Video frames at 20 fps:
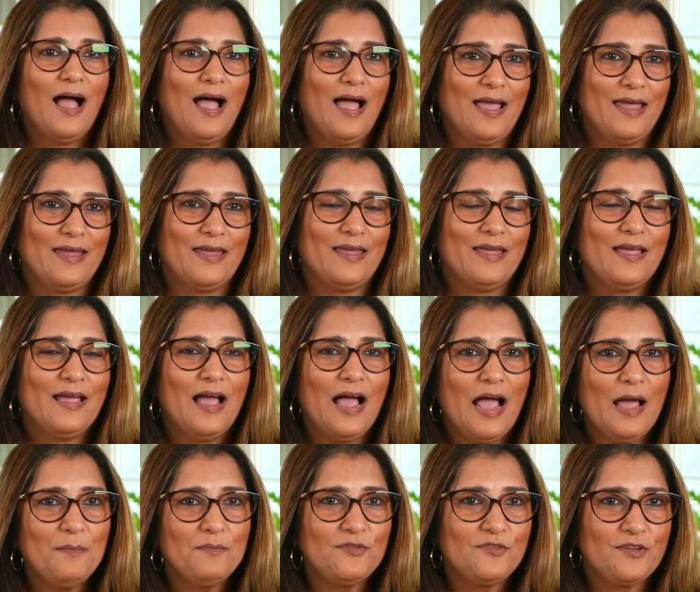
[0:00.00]
Hi,
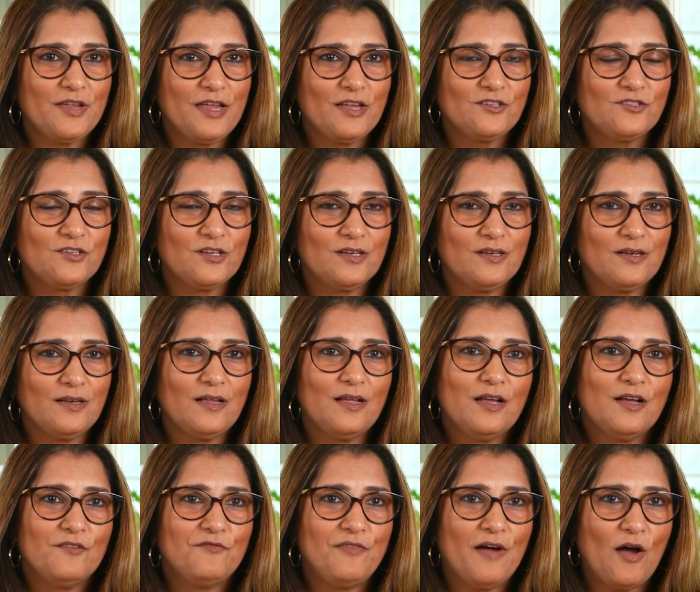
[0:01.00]
I'm Sejal,
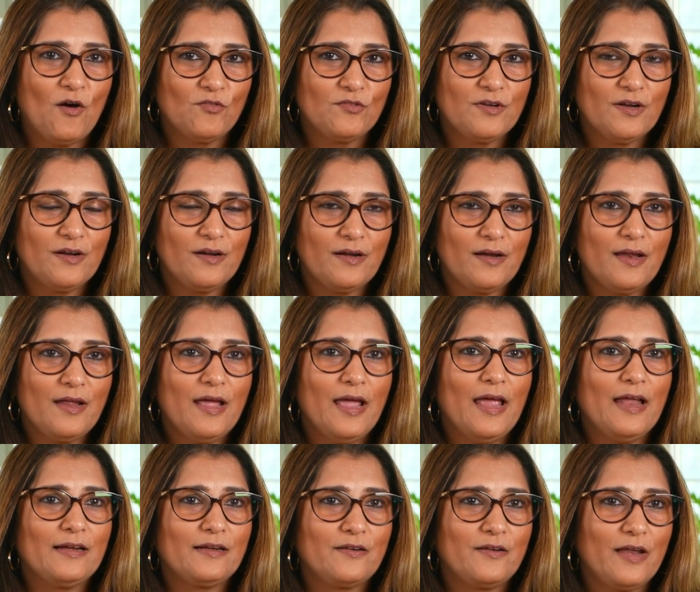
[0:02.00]
founder
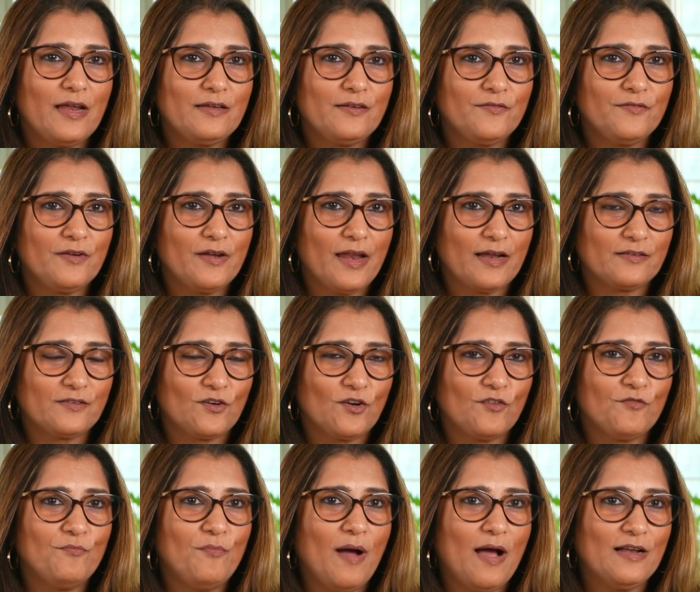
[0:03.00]
and creative director
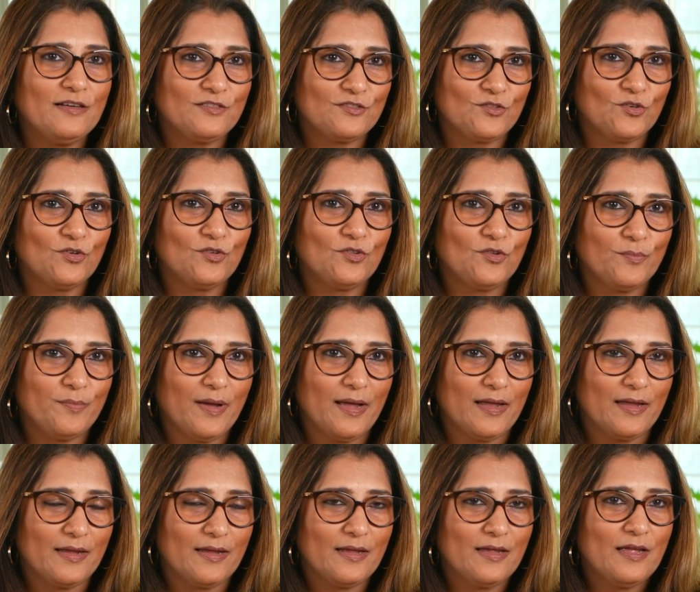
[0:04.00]
of Milestone Dubai.